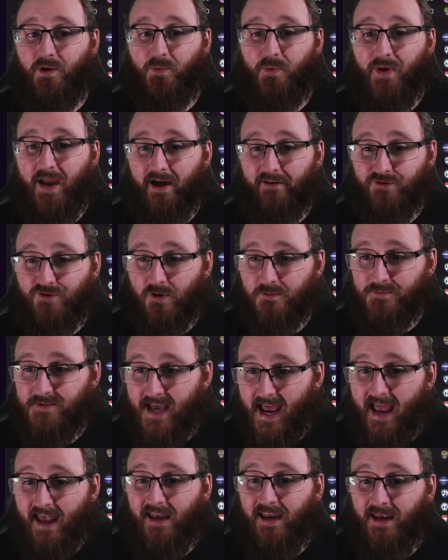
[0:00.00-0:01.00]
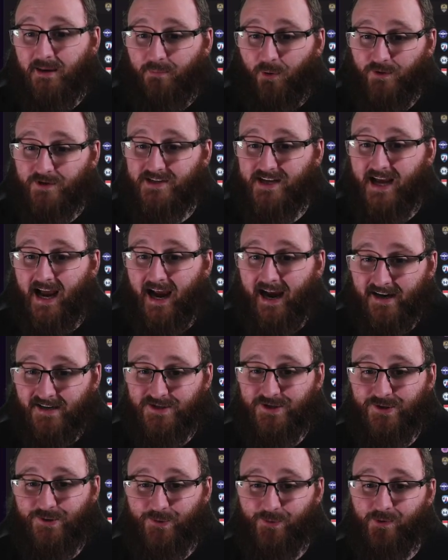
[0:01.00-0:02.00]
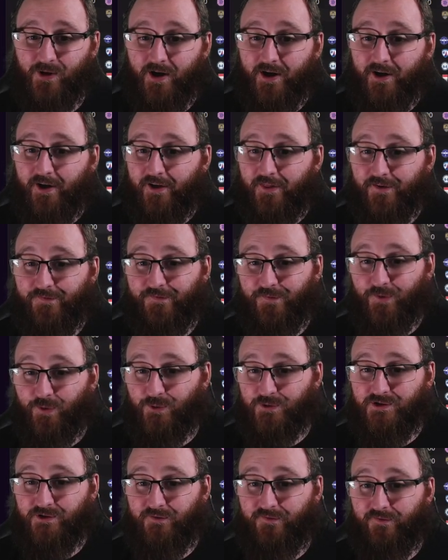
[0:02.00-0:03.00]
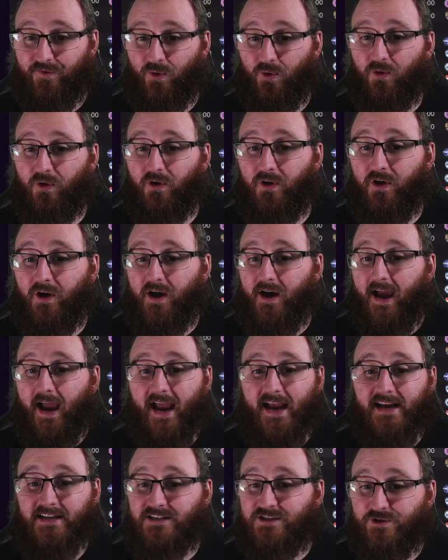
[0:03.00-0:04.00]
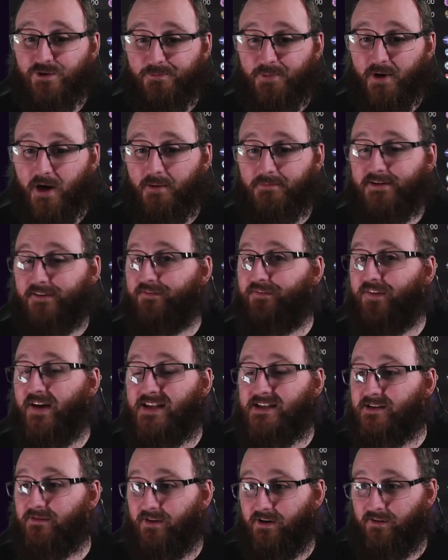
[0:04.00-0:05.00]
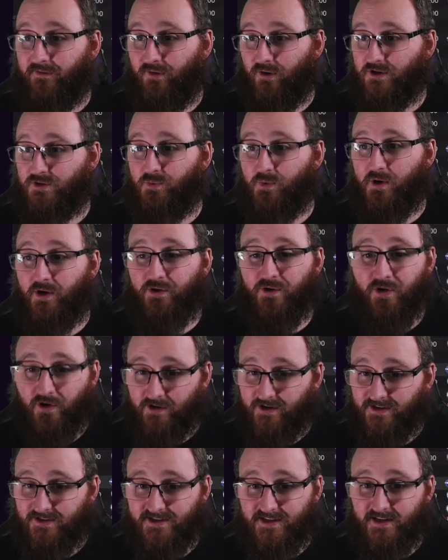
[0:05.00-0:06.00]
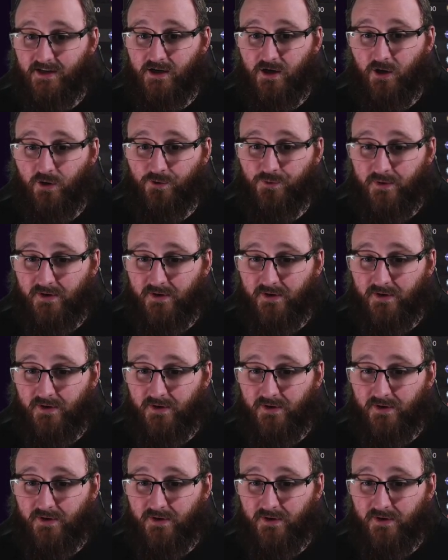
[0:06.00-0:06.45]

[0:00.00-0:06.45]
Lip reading: We haven't dropped any points at all. The 4-2-4 is superb defensively for us. We are not conceding goals.